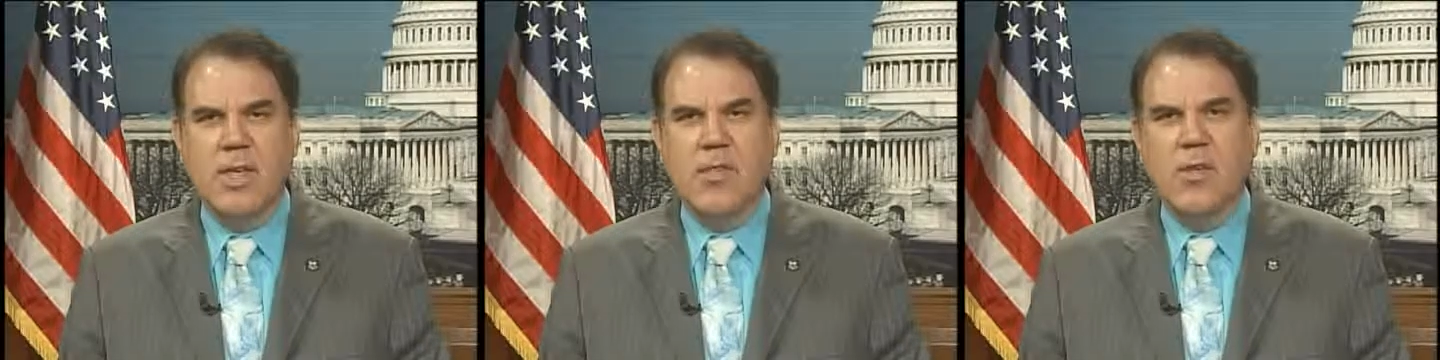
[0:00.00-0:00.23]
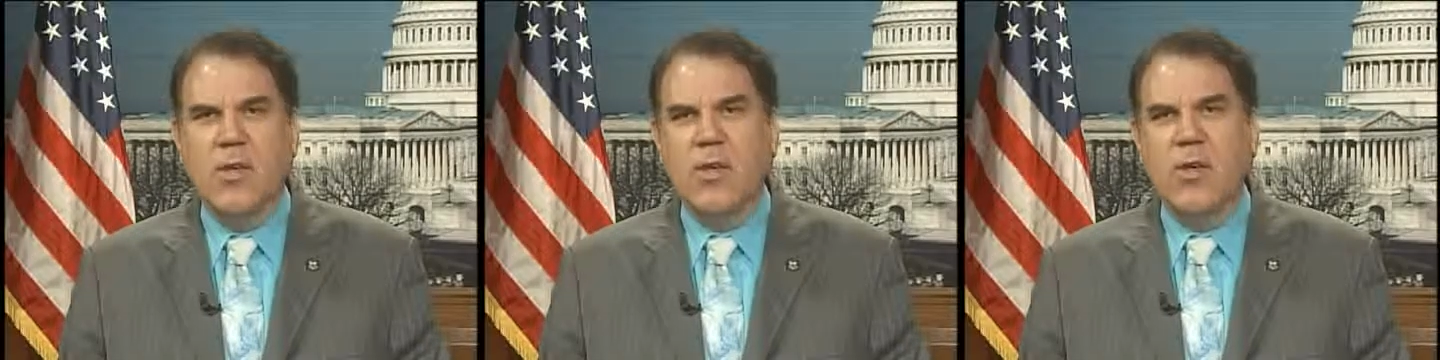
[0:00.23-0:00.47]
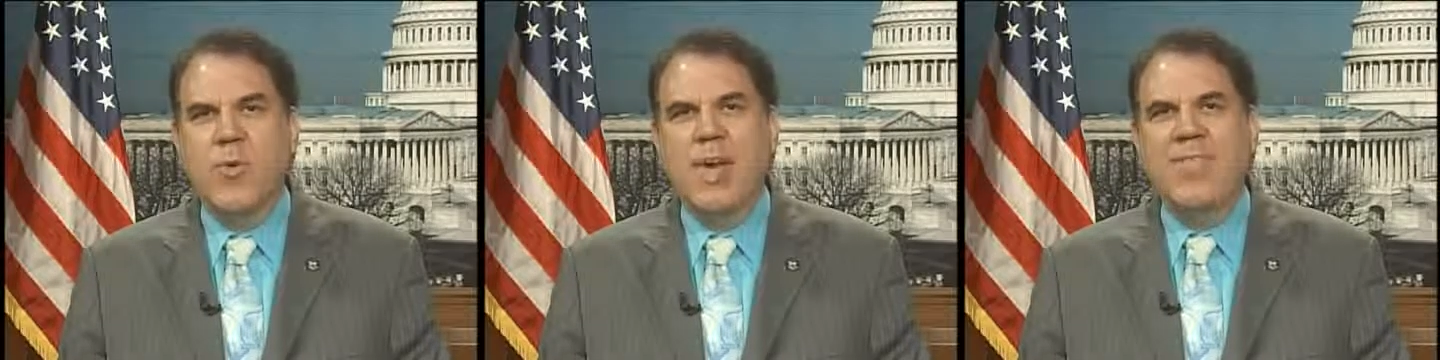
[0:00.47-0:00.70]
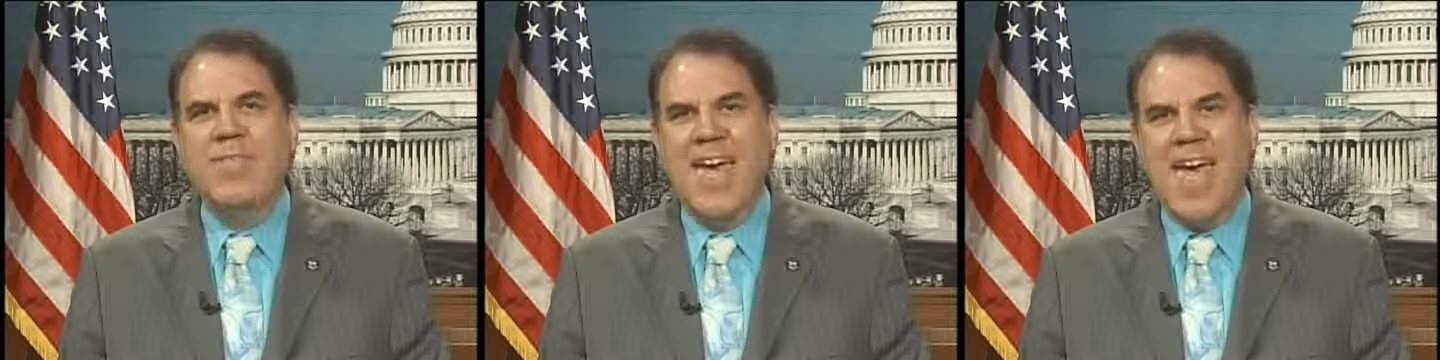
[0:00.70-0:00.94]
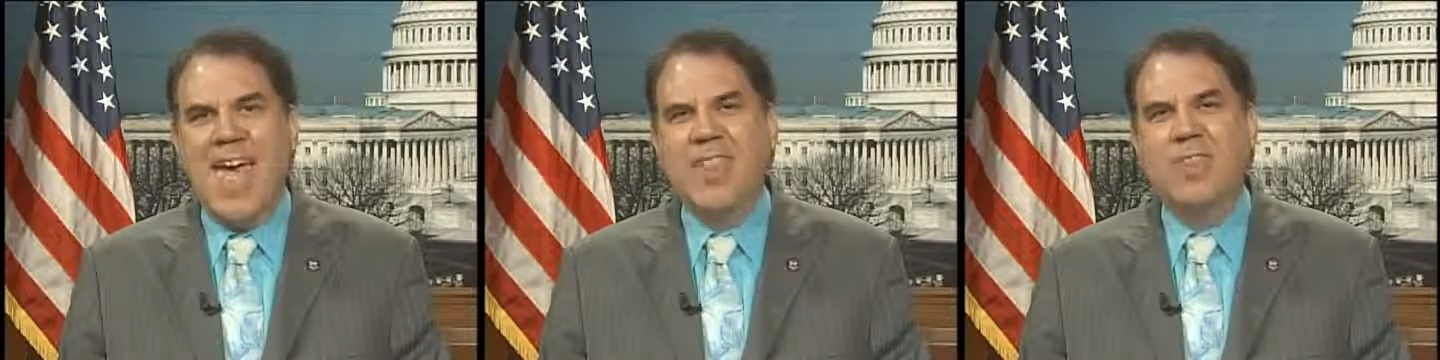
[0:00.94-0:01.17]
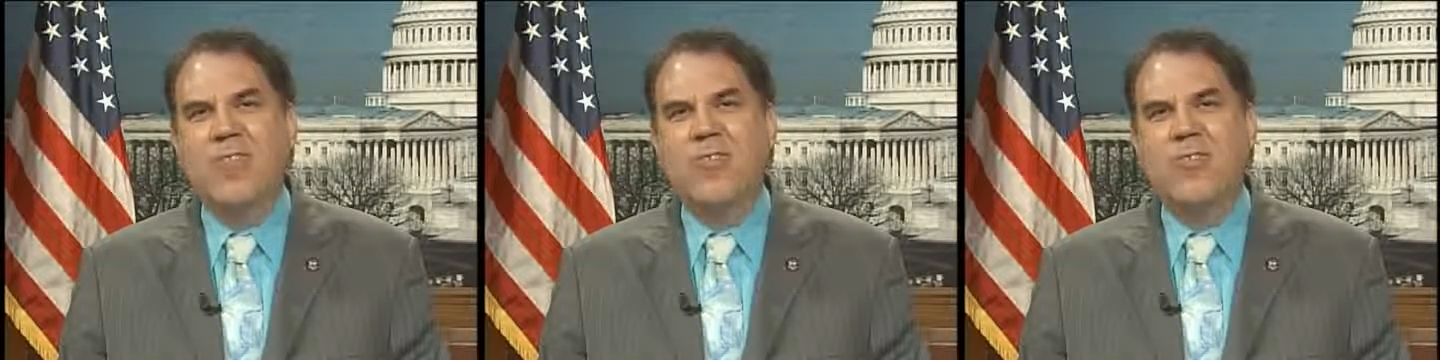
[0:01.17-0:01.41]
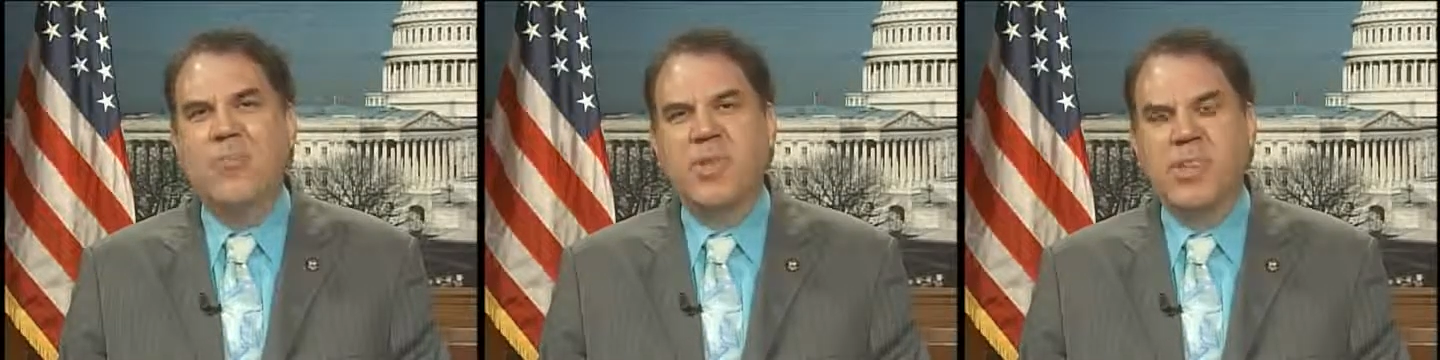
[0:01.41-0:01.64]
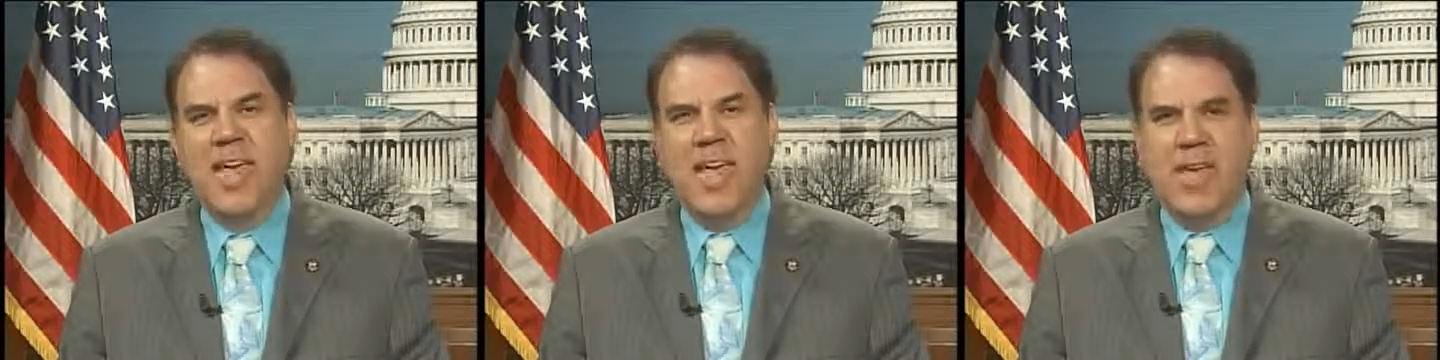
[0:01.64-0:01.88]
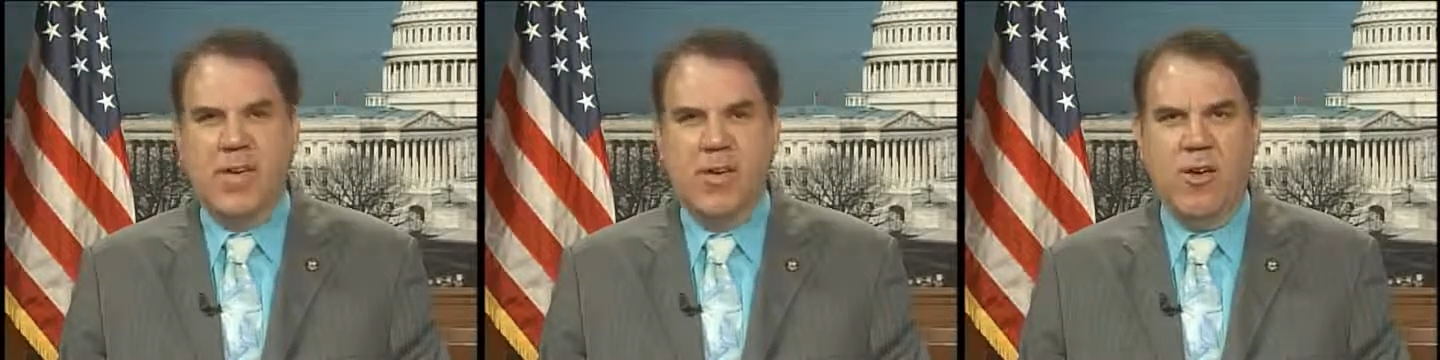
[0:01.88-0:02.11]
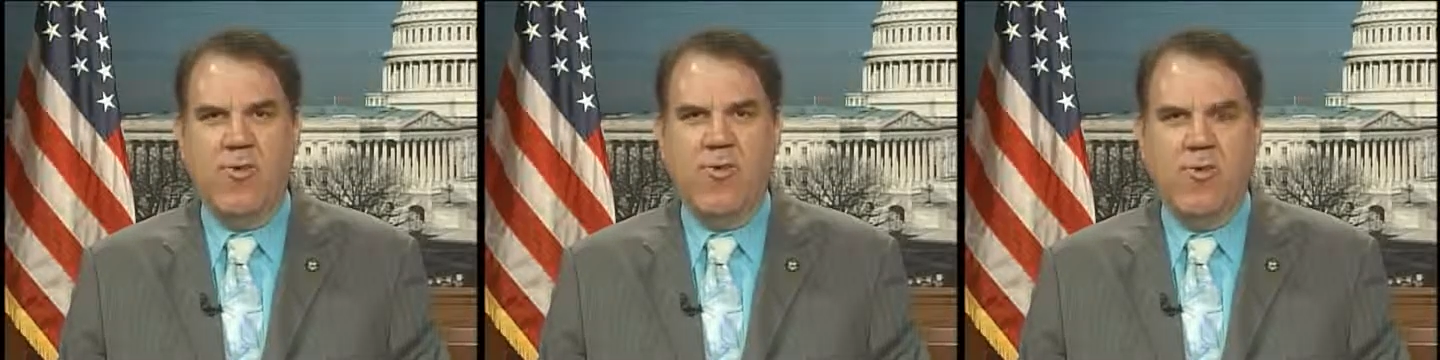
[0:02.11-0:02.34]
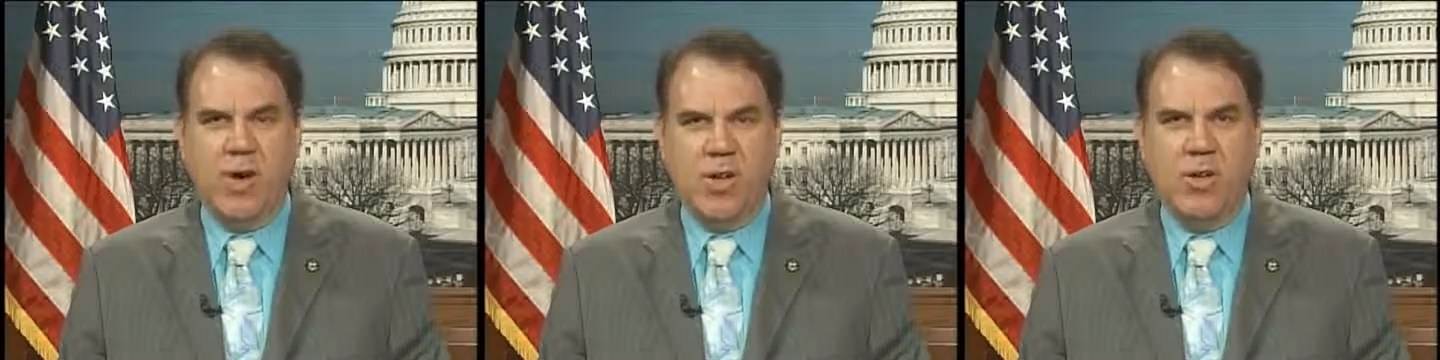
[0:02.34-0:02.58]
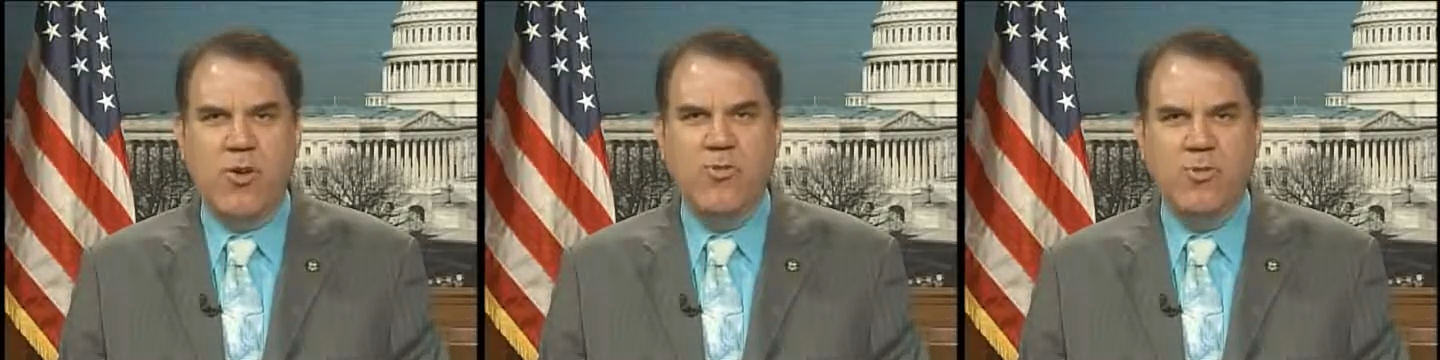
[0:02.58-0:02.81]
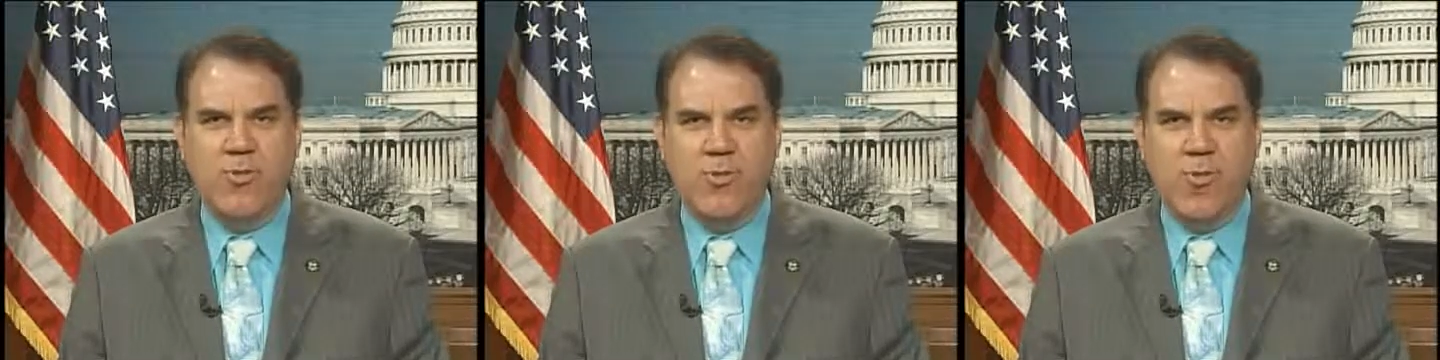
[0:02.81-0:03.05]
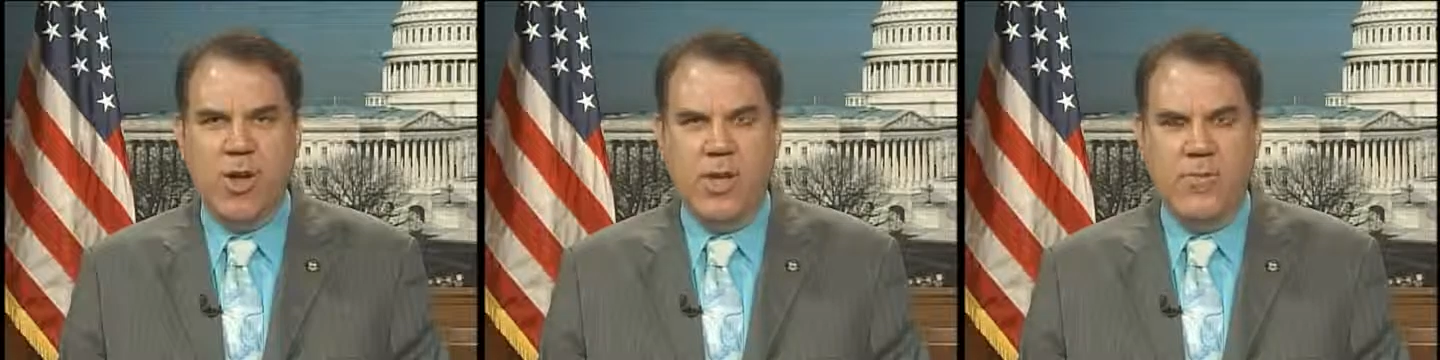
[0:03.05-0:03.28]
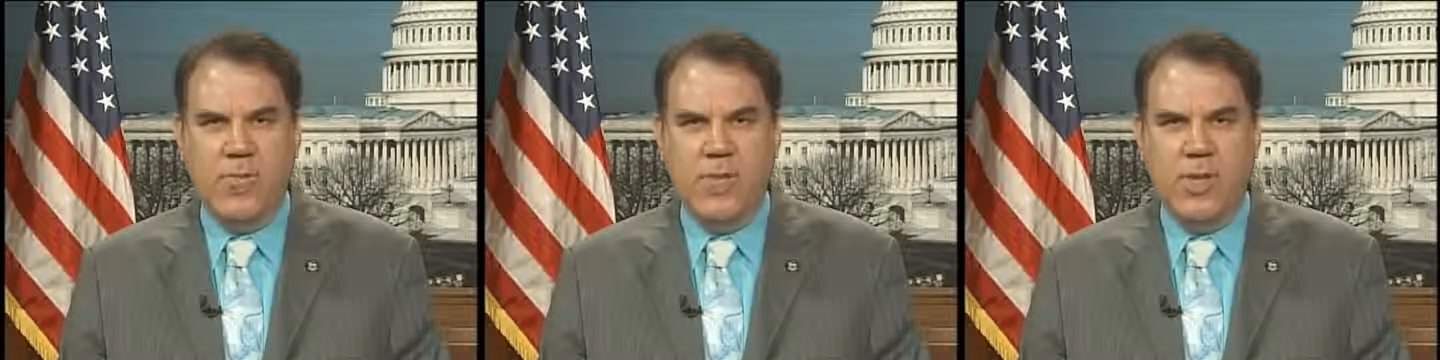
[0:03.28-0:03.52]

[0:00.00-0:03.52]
The only way to end this plague of foreclosure fraud